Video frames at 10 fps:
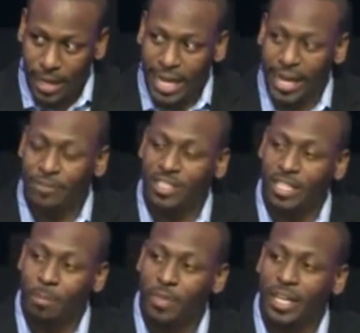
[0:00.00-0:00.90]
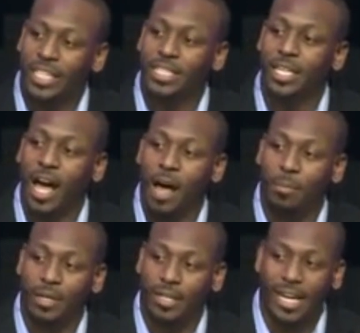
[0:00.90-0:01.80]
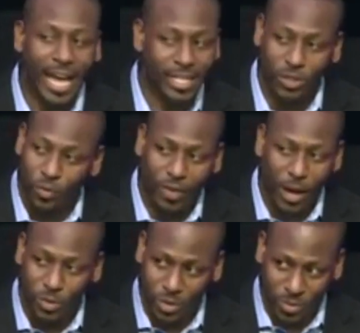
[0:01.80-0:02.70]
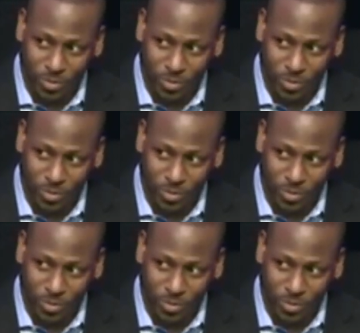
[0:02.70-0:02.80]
If something is common, it has no value.